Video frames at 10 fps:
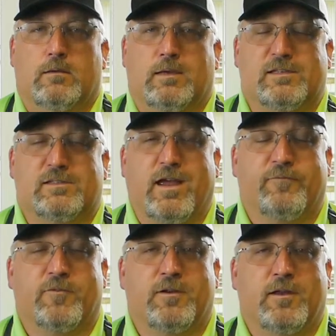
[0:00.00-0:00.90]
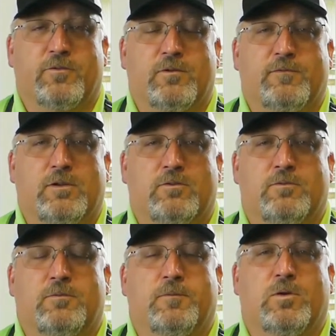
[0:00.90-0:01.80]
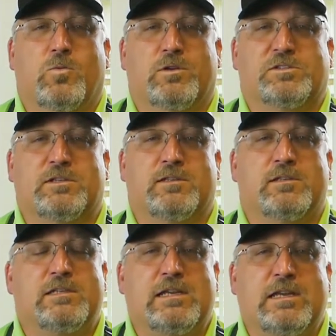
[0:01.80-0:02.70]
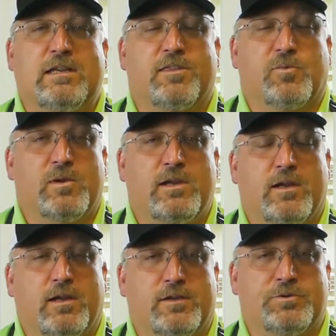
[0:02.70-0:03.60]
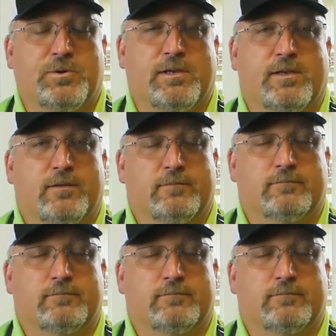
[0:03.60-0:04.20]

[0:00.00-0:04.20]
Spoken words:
It's time for another review, the Wilson D300.